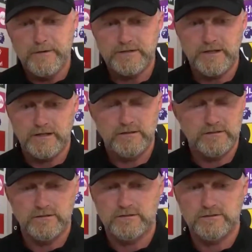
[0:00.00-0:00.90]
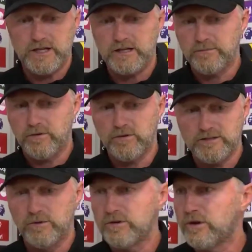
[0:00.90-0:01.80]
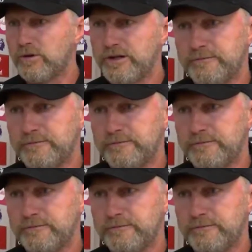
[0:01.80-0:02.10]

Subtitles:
But yeah, today the ball didn't want to go in.